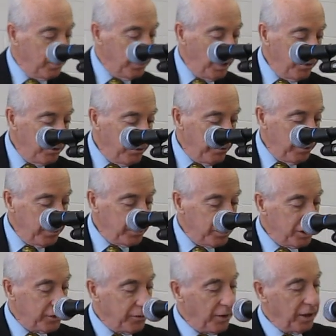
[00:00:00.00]
Tons of
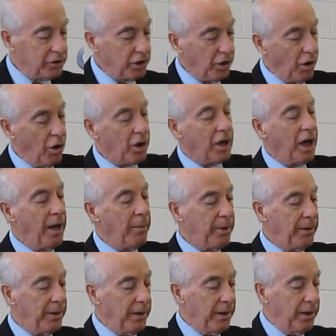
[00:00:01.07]
verses for us to look
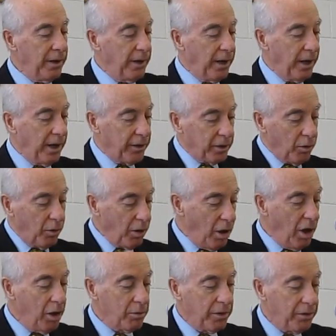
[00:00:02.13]
up, uh, to go
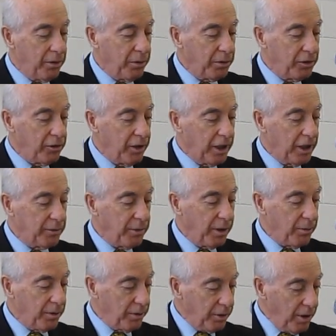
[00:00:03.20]
along with those things,
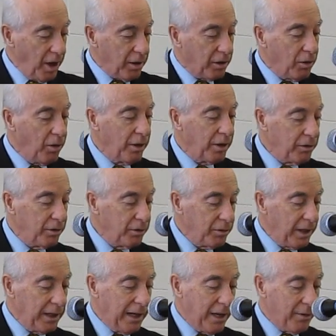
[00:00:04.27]
but we're not going to
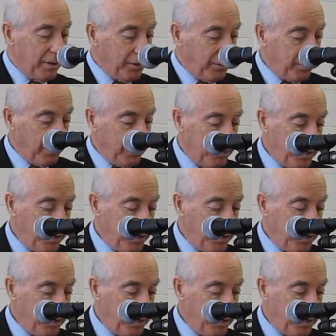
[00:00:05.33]
right now, just for